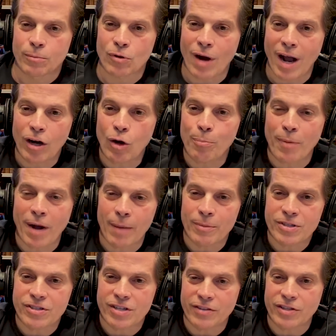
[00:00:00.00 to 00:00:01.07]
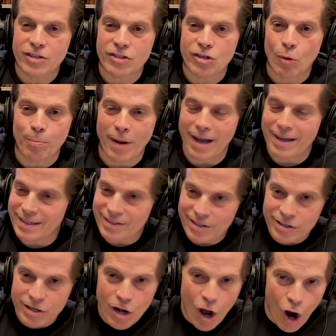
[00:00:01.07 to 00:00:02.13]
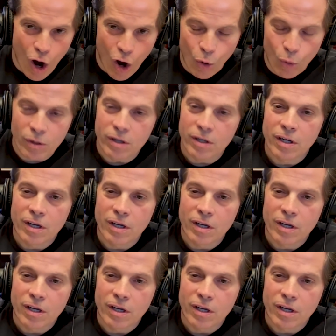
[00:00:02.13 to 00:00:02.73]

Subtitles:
Barack Obama said to Joe Biden, no,